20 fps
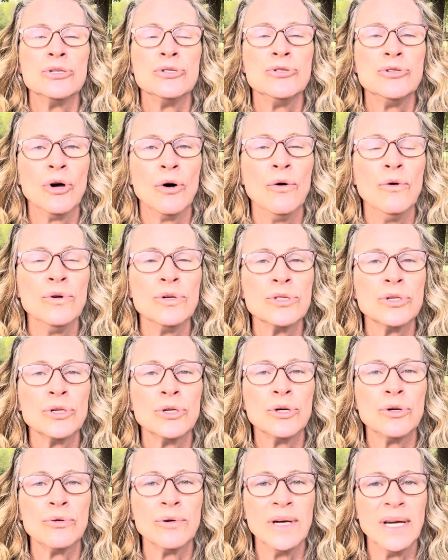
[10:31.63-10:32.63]
Don't
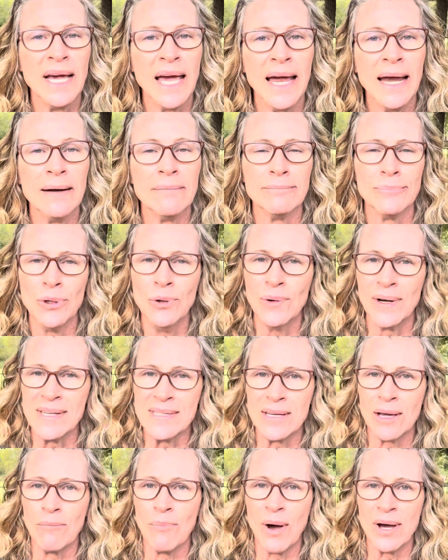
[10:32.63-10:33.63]
create, ooh, I
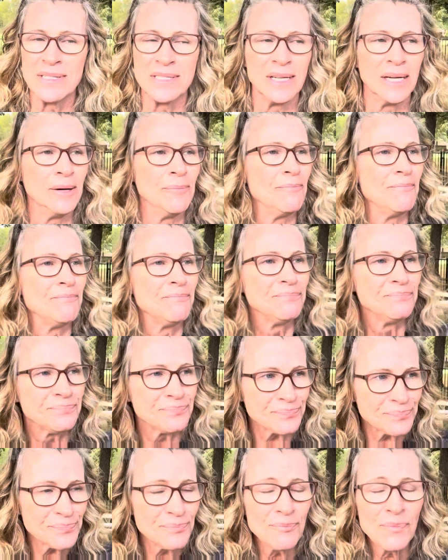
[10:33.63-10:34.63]
sound bossy.
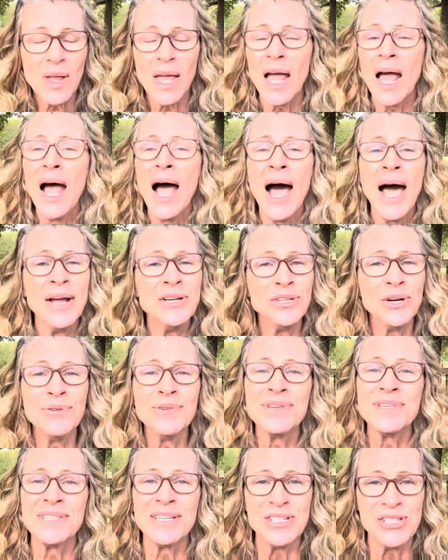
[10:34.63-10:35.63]
I
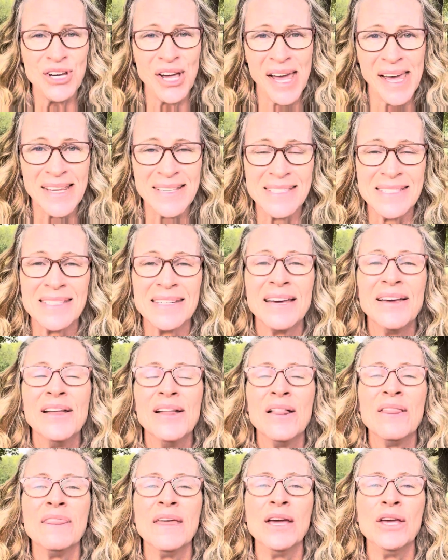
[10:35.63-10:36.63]
don't suggest
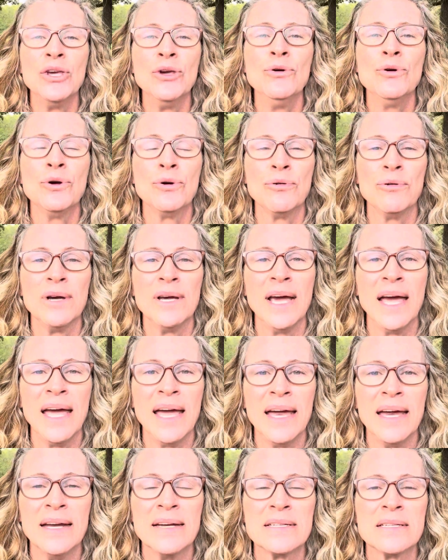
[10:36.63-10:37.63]
that you
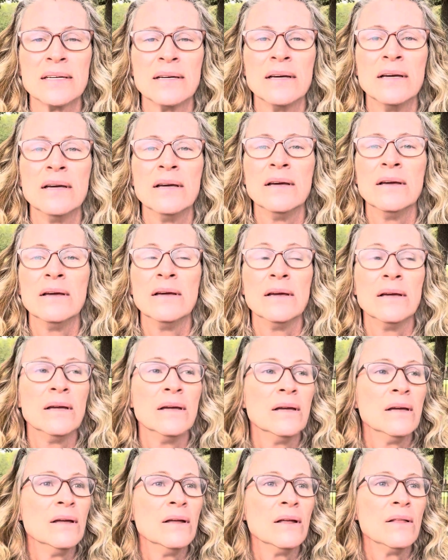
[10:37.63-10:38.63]
create
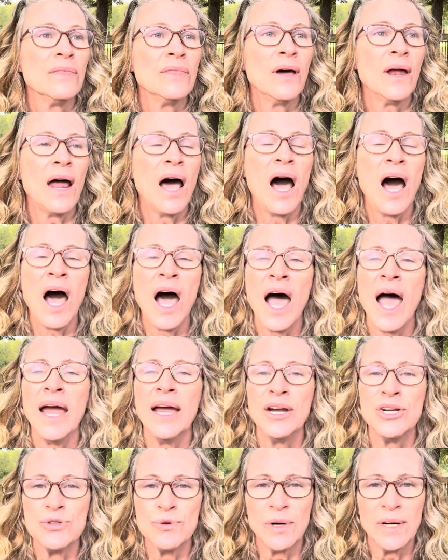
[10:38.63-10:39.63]
that
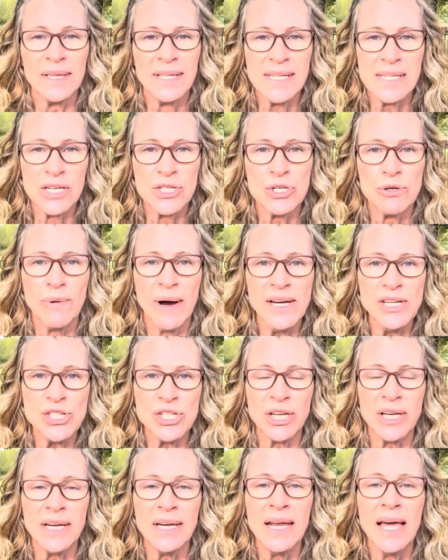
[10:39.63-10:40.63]
high adrenaline
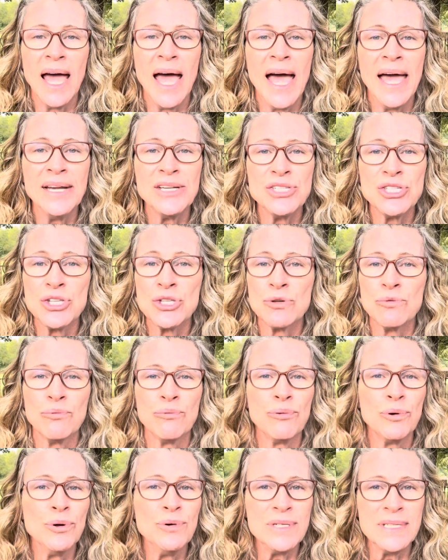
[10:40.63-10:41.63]
situation and just
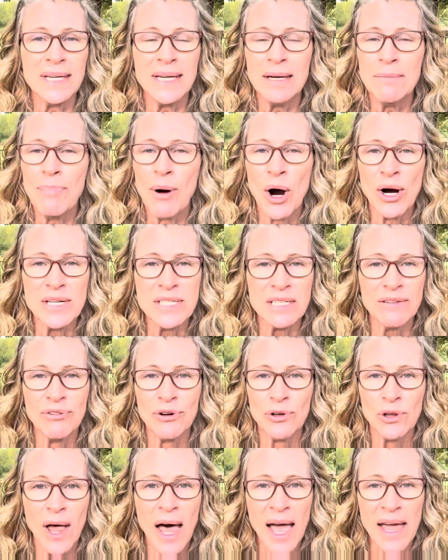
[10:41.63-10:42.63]
routine parts of
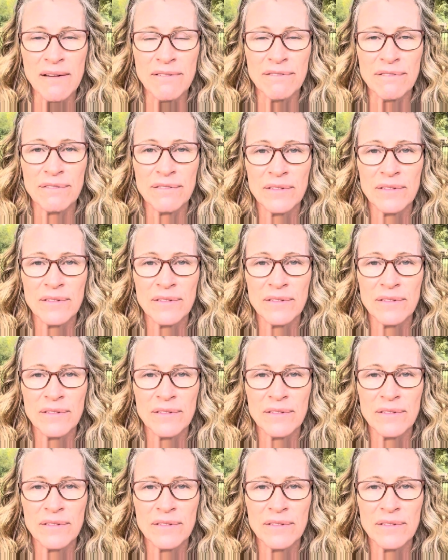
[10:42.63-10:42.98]
your life.